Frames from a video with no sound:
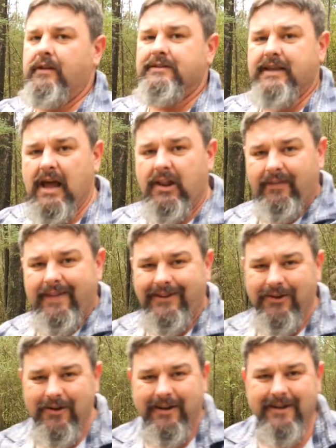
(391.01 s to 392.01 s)
See how long
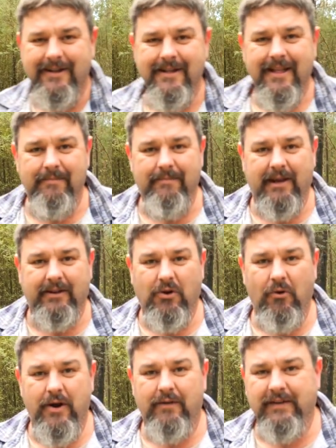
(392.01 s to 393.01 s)
that took? About 1/4